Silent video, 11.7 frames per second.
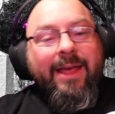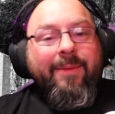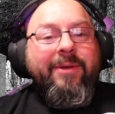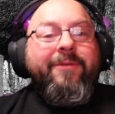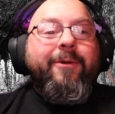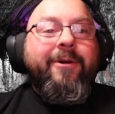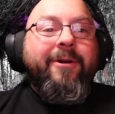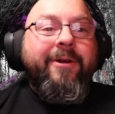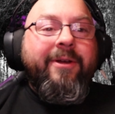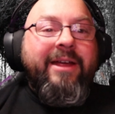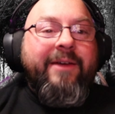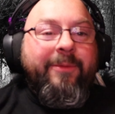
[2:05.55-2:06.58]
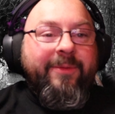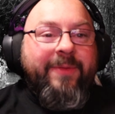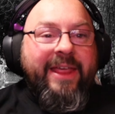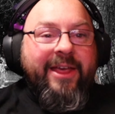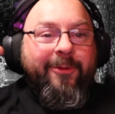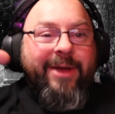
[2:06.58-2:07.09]
before
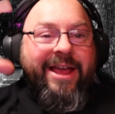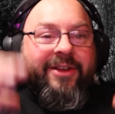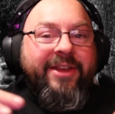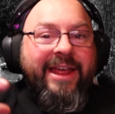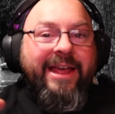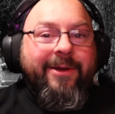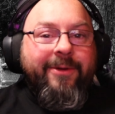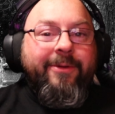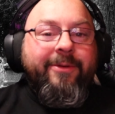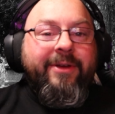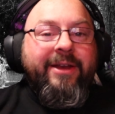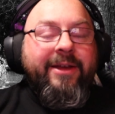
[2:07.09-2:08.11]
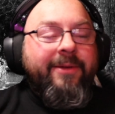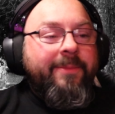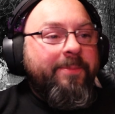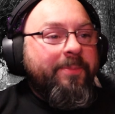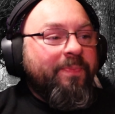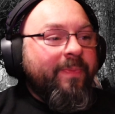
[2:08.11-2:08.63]
everything cracked down and
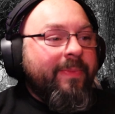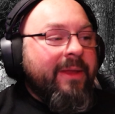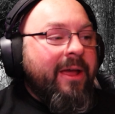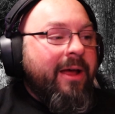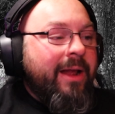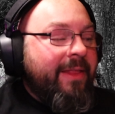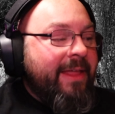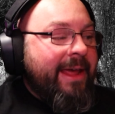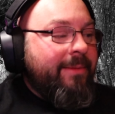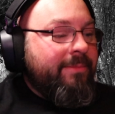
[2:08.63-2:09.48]
all of that.